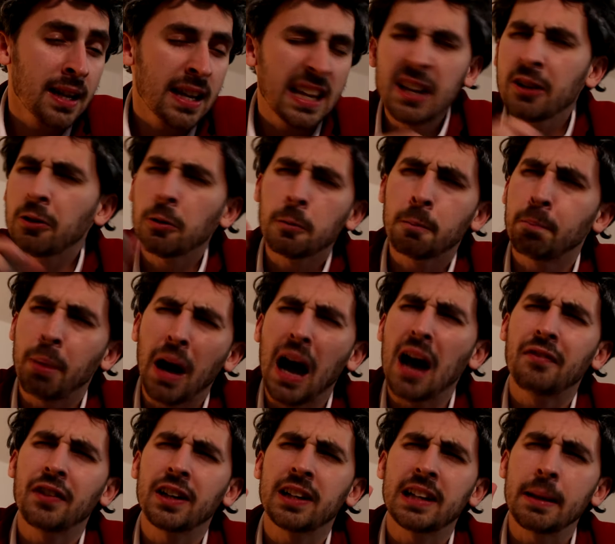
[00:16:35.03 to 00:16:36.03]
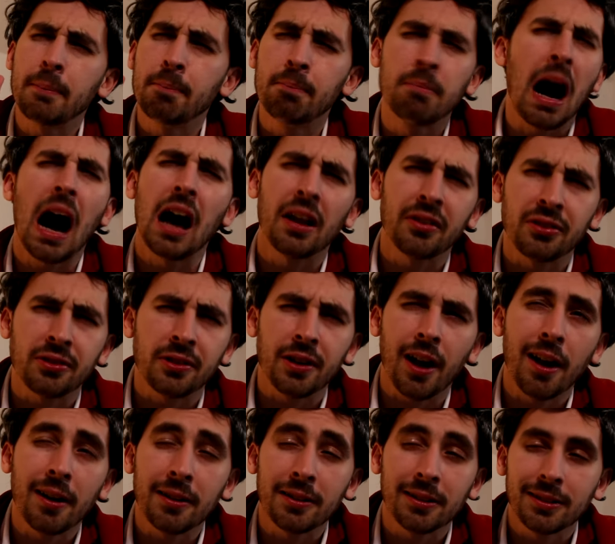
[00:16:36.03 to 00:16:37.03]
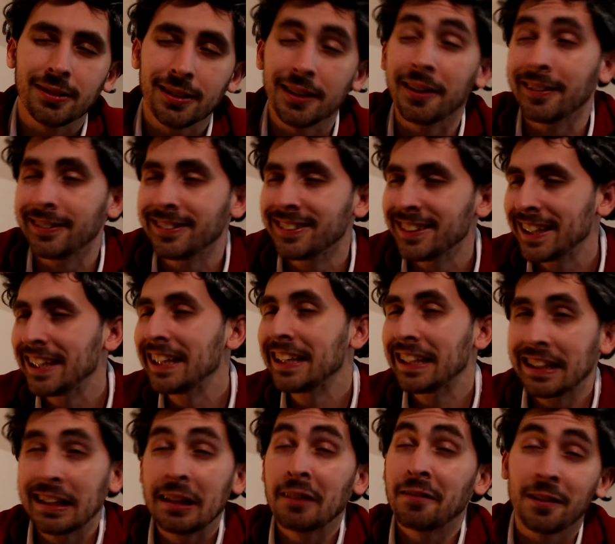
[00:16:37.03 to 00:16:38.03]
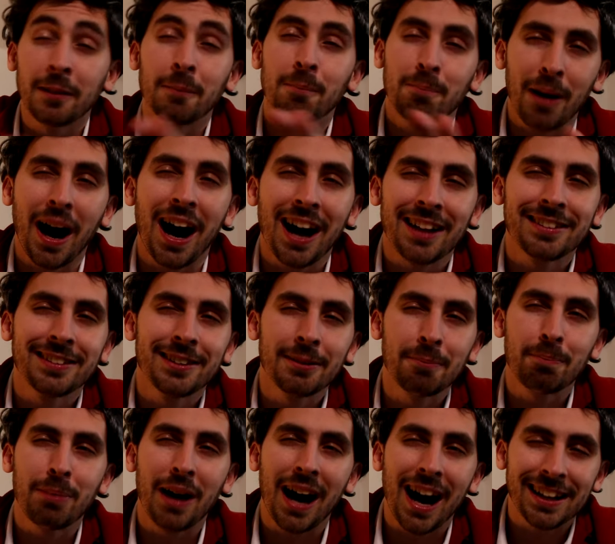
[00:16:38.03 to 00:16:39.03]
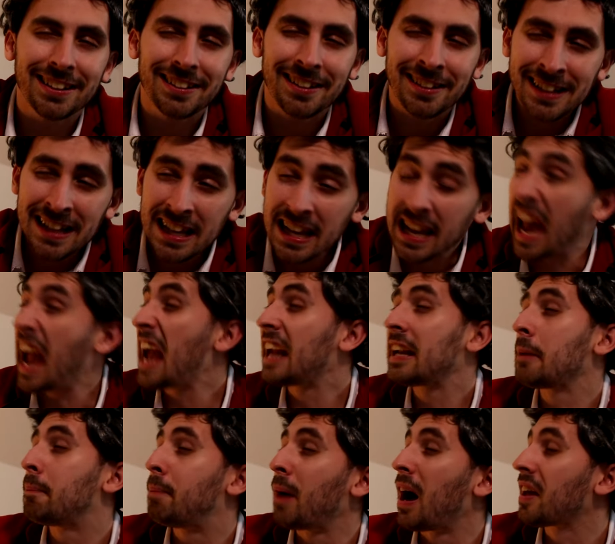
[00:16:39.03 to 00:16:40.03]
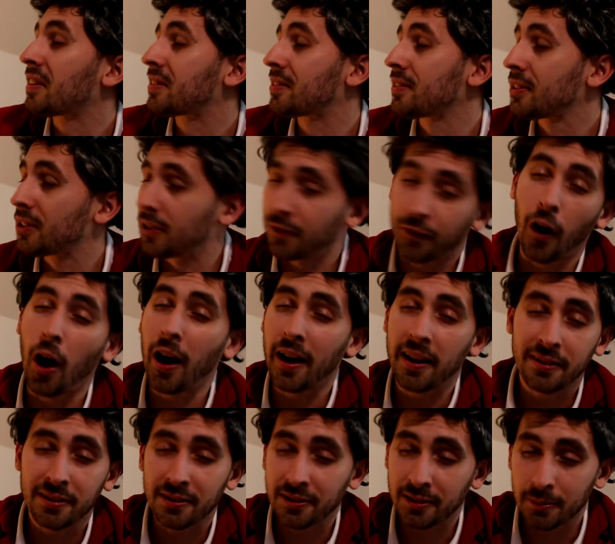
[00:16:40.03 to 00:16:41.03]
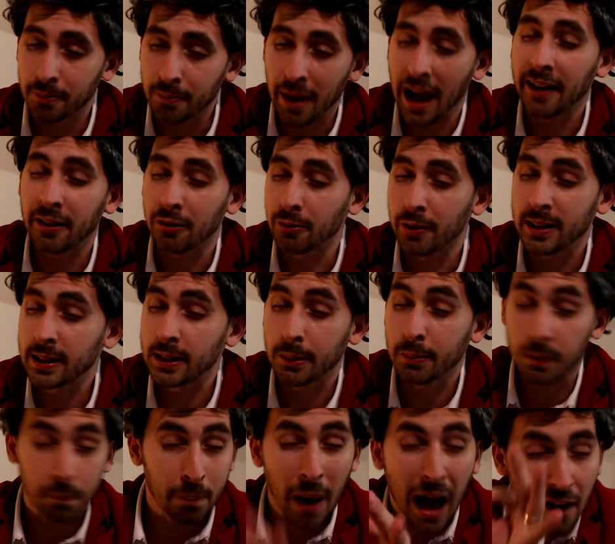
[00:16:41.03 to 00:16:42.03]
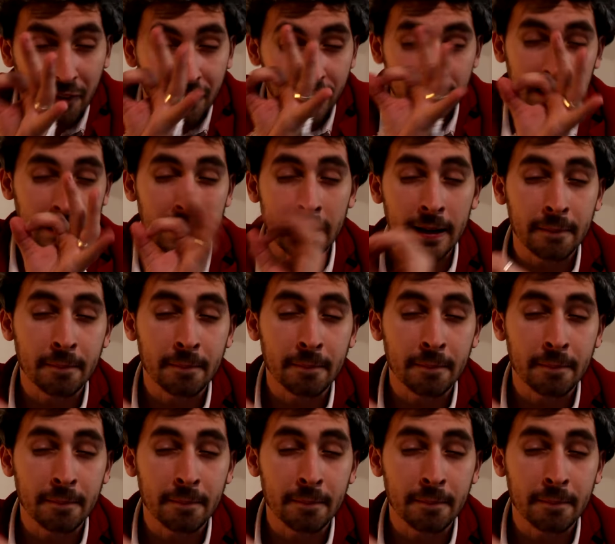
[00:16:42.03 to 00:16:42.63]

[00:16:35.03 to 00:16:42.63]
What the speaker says: He could perfectly master, if you'll pardon the pun, any person's voice and mannerisms perfectly.